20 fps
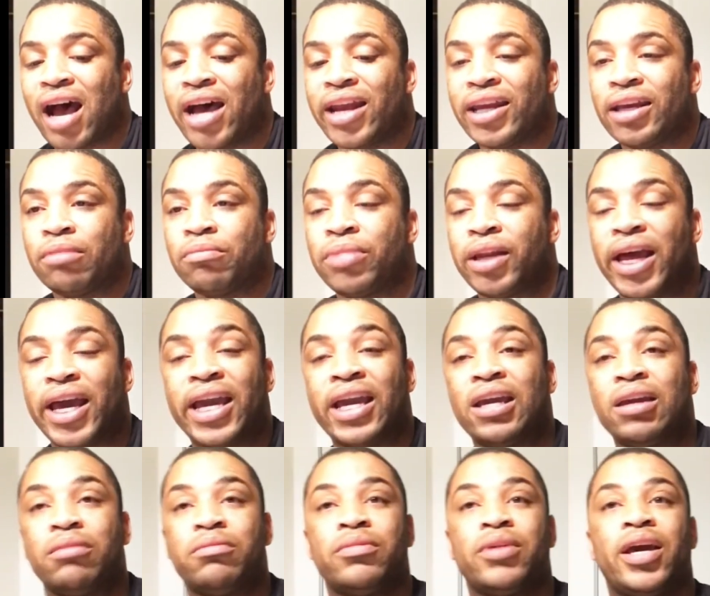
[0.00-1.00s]
Assigning
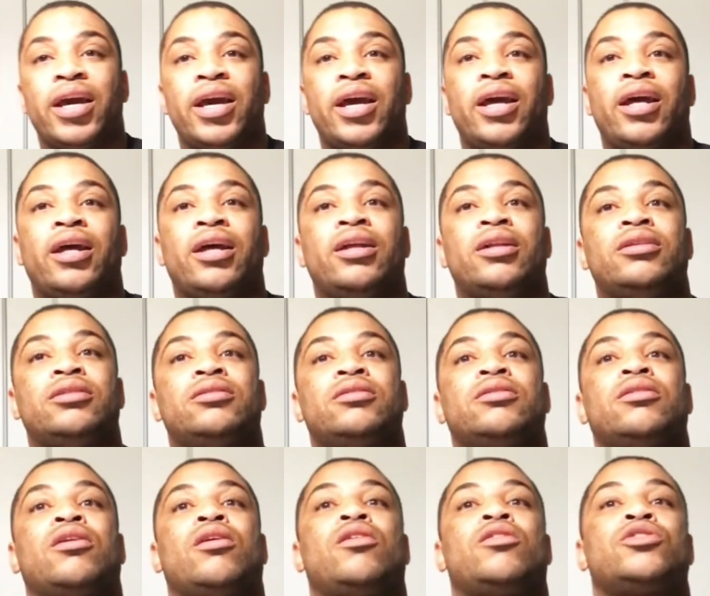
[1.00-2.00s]
blame
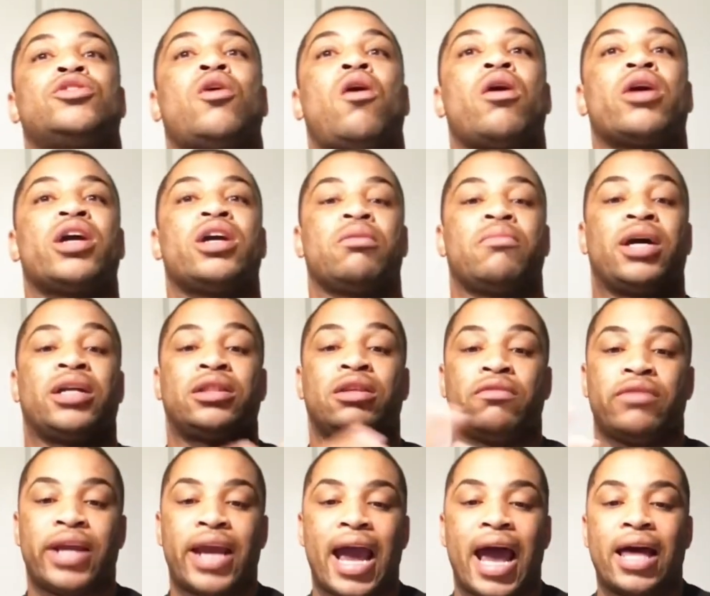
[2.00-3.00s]
and
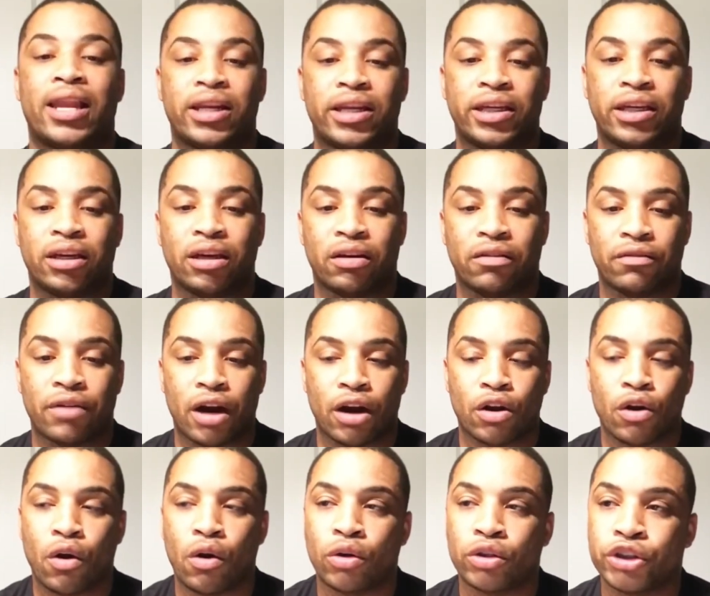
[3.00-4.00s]
talking about the reality
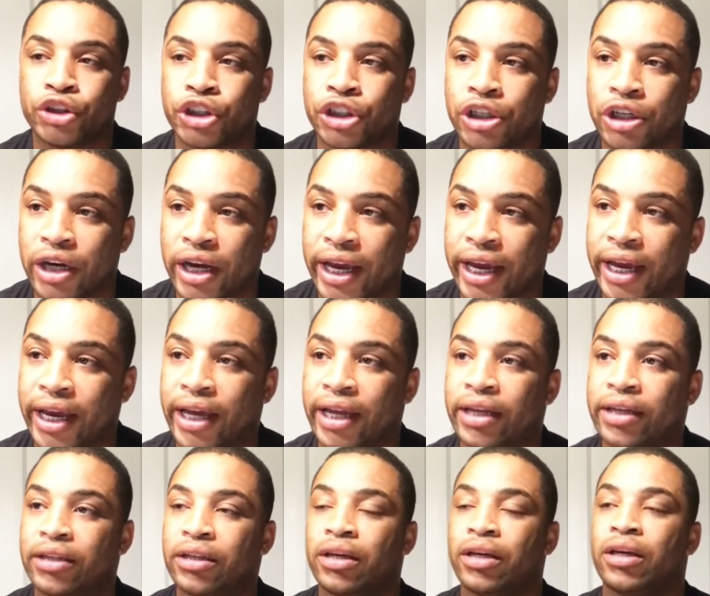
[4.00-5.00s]
of our culture
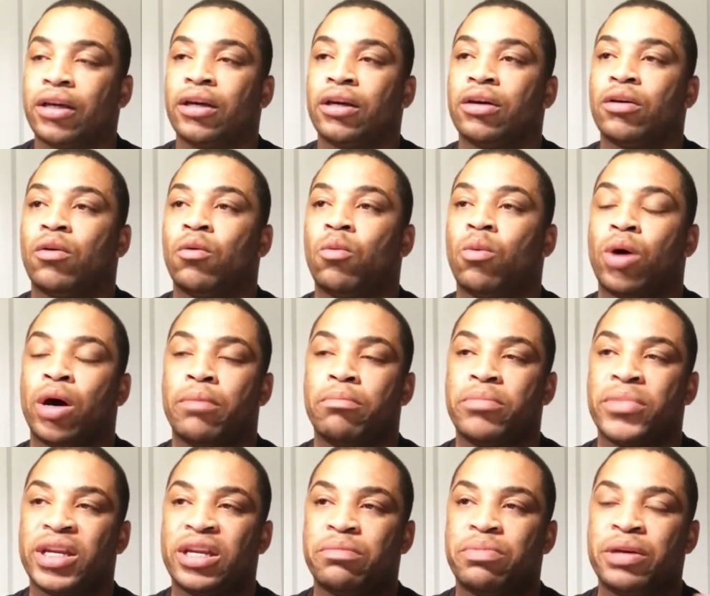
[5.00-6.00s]
and
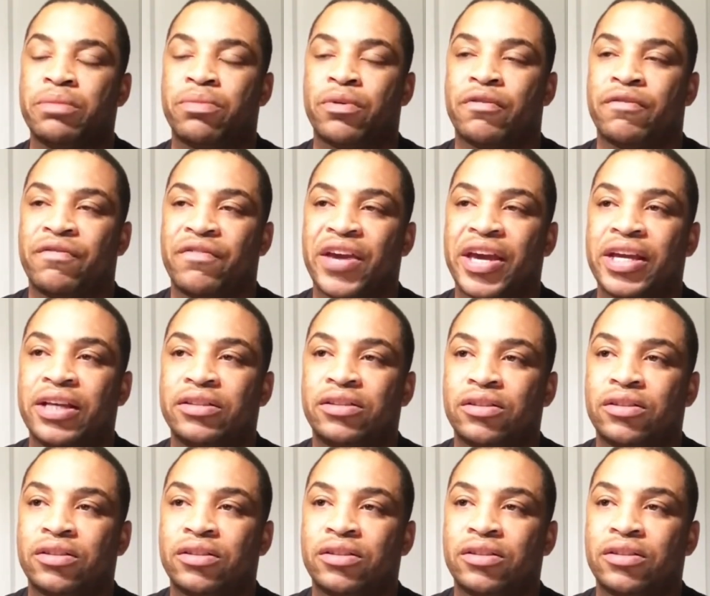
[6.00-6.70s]
what many people